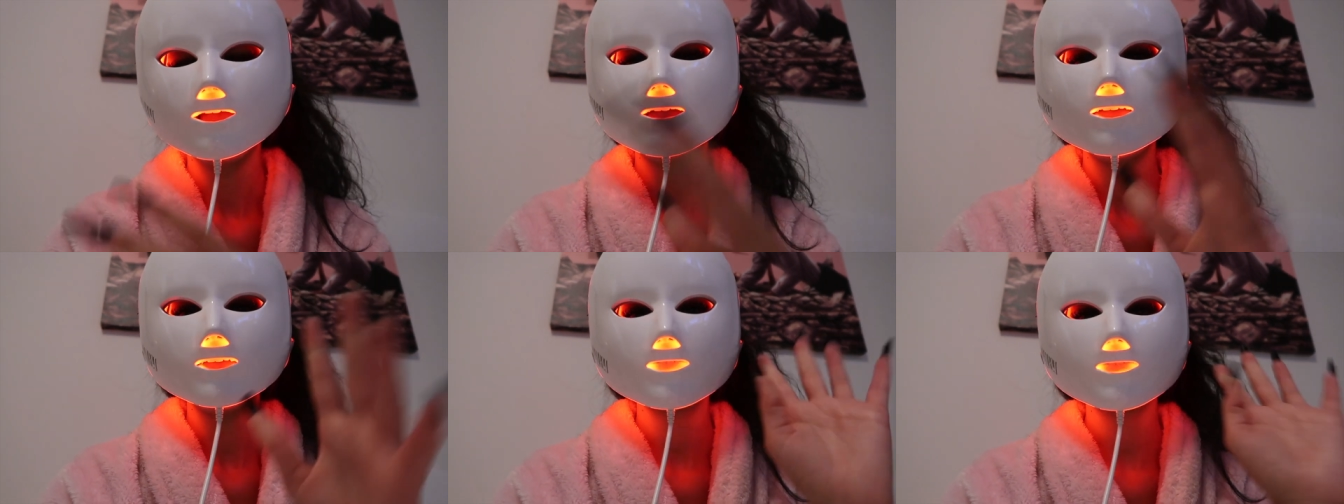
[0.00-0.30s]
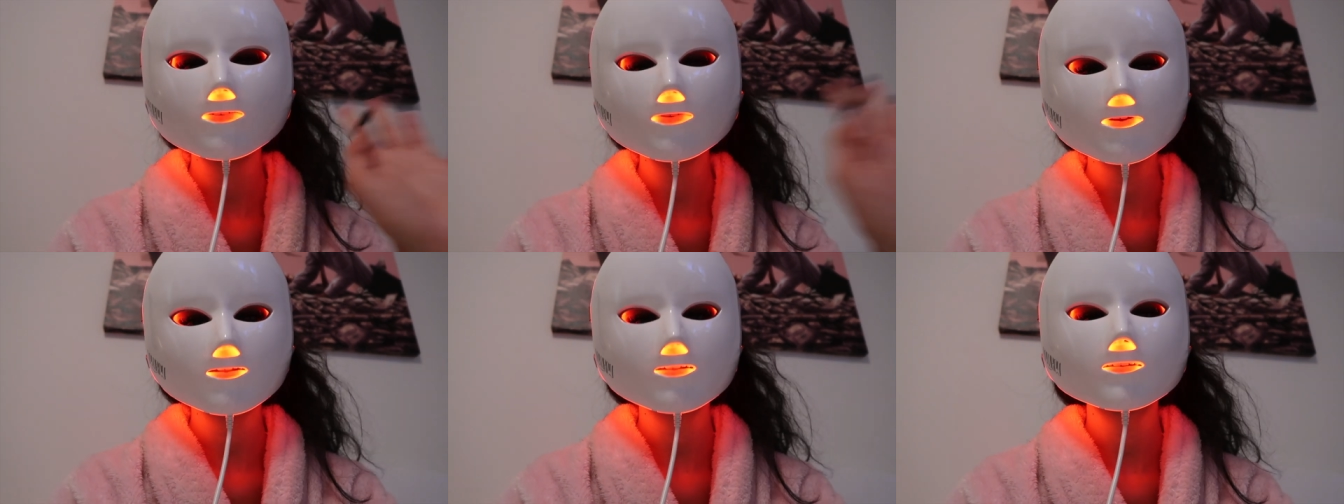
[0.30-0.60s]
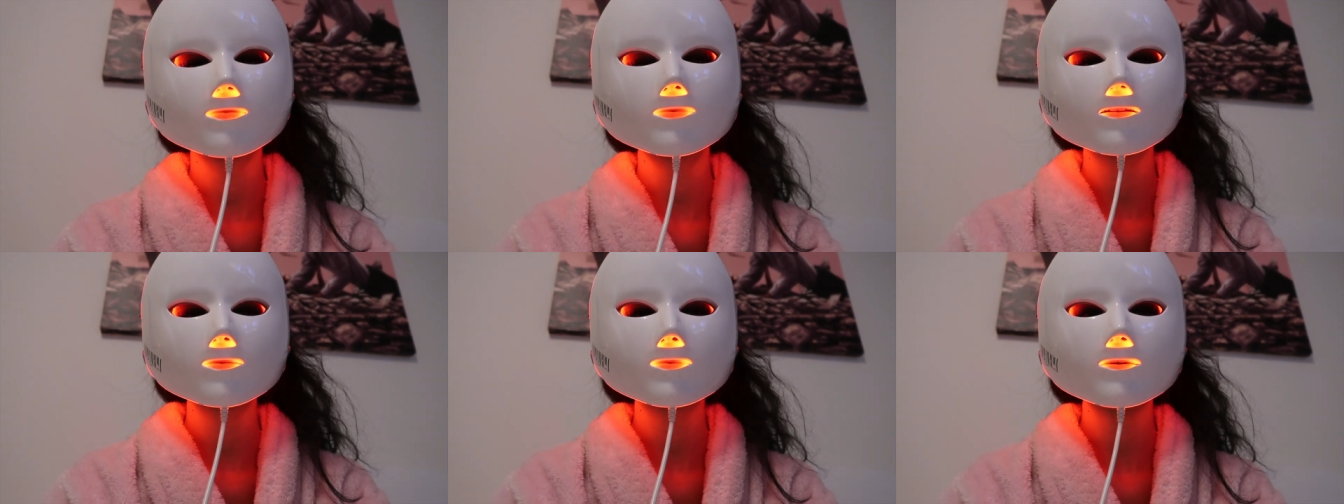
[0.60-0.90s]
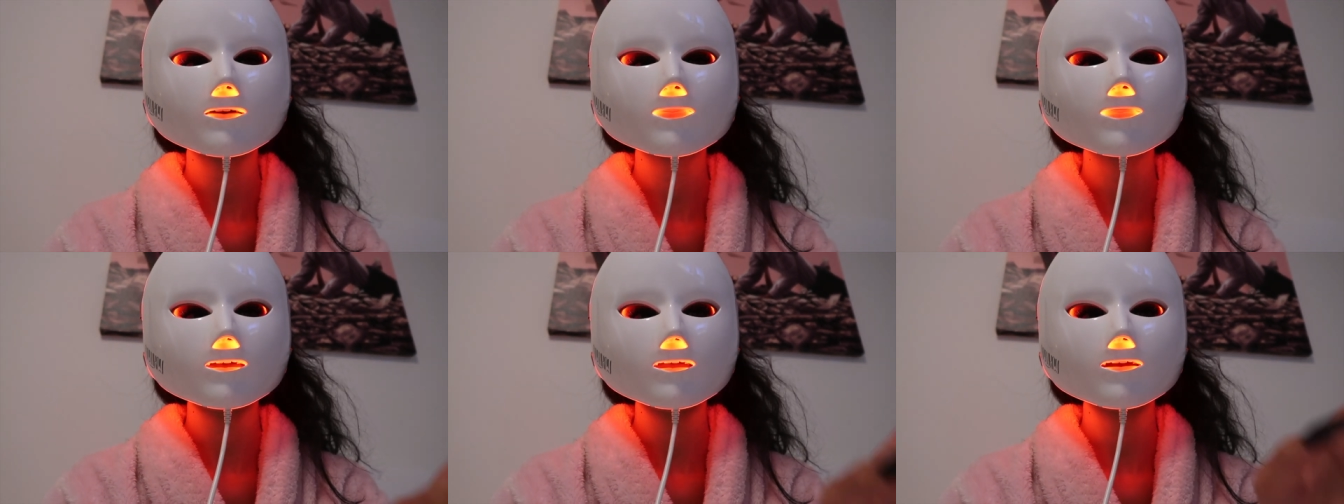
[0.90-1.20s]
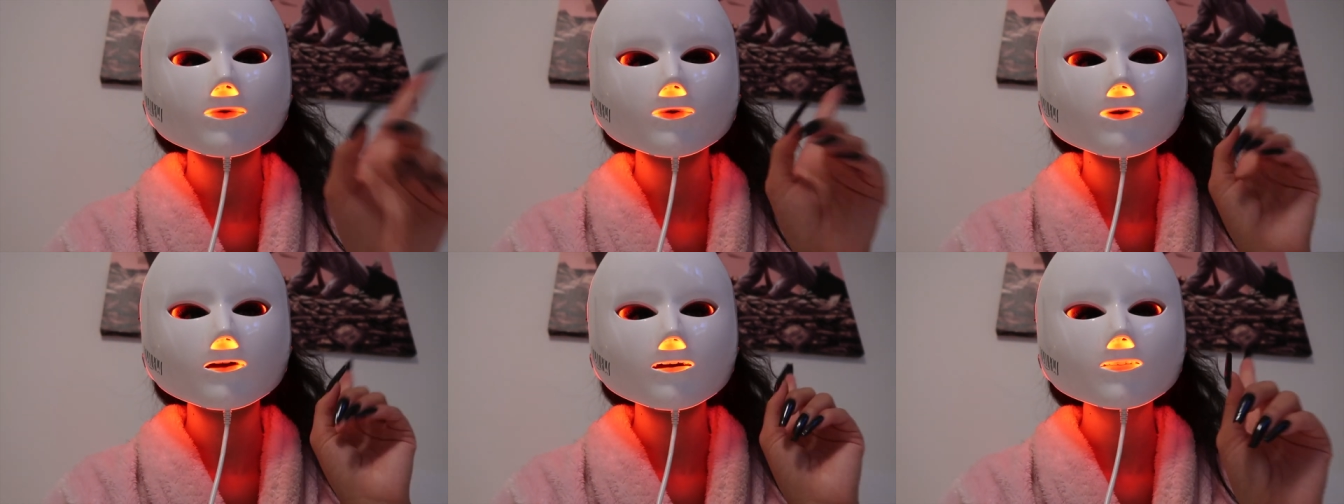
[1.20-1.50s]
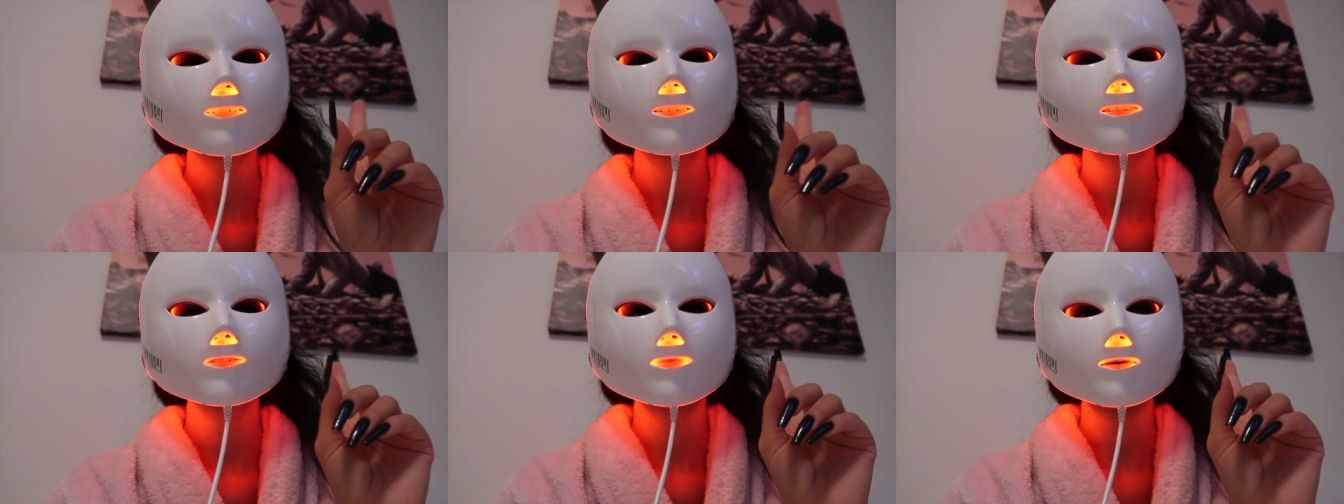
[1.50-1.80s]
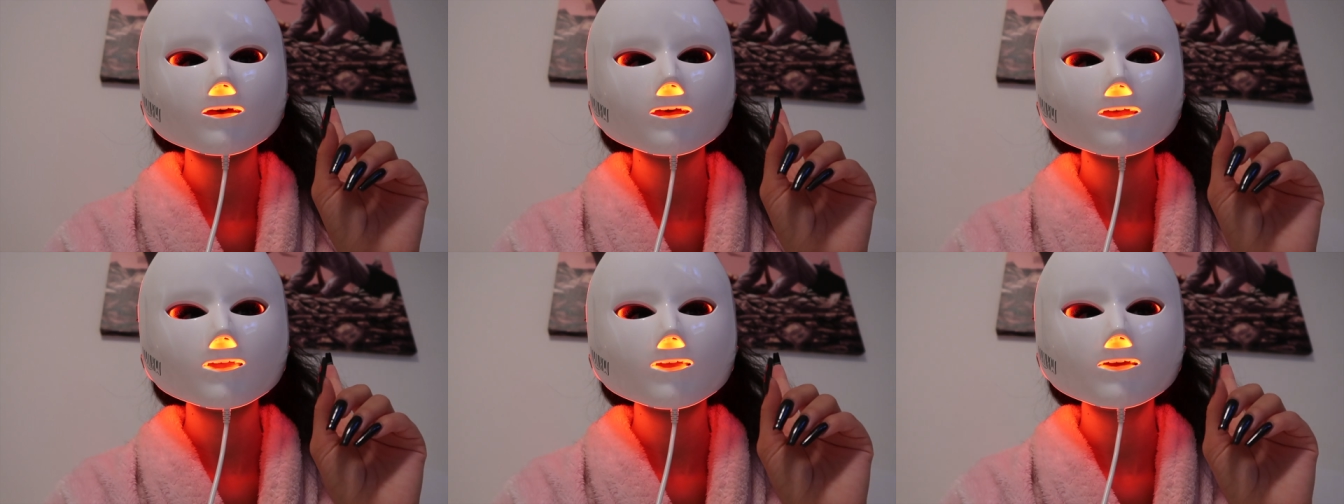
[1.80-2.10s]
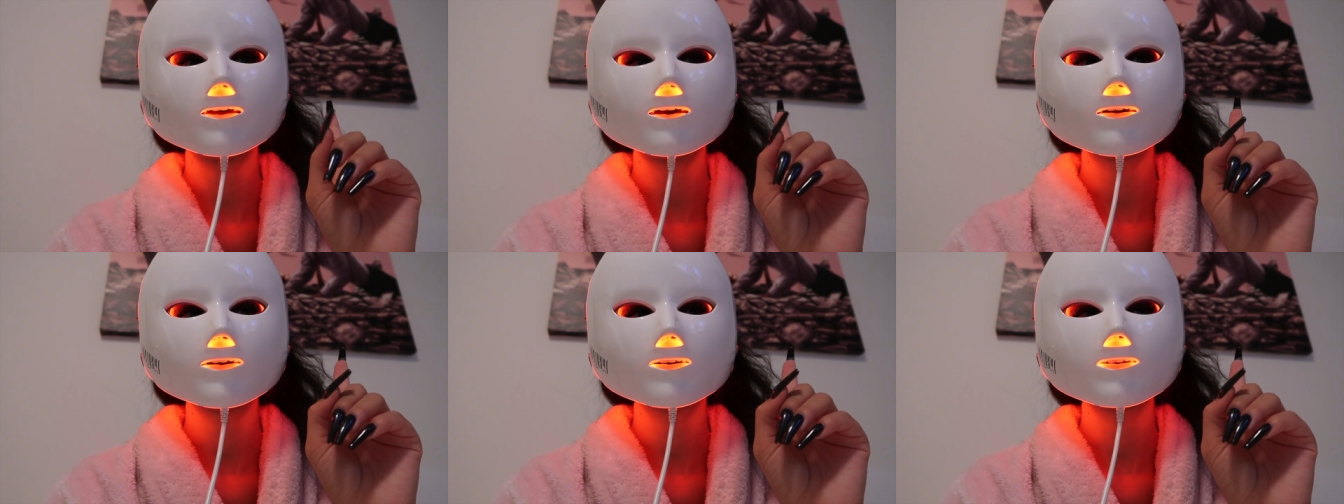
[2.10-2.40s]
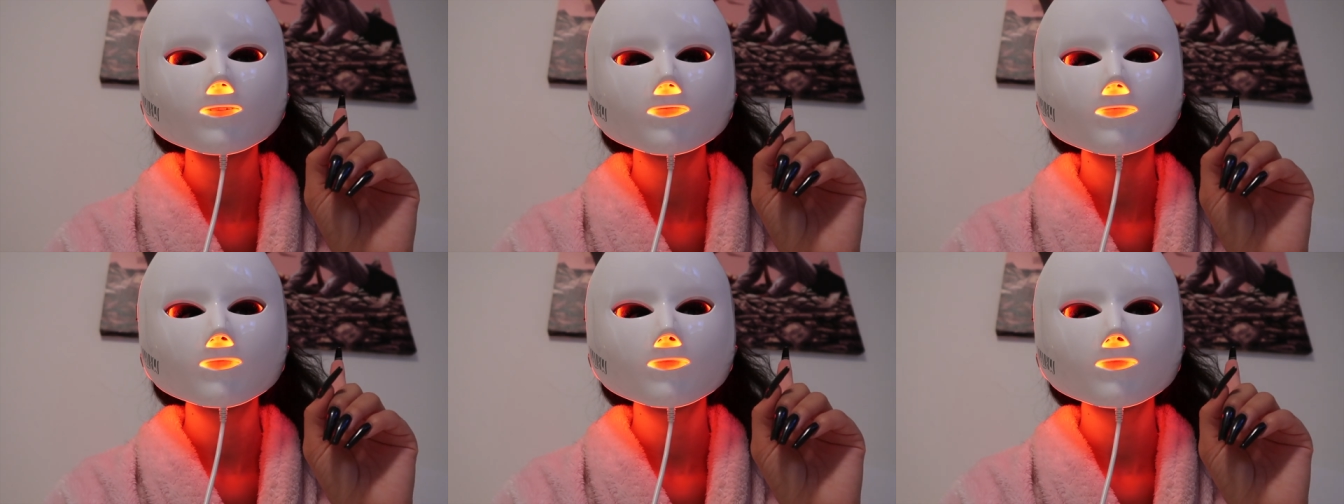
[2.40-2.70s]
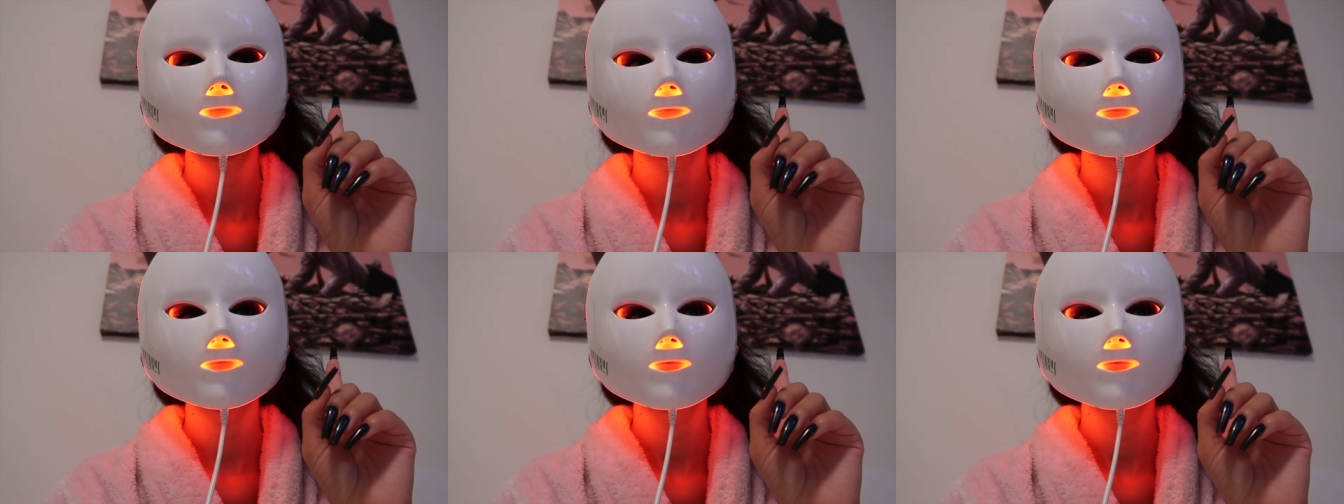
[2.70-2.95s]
If you want to know more about that, watch my um,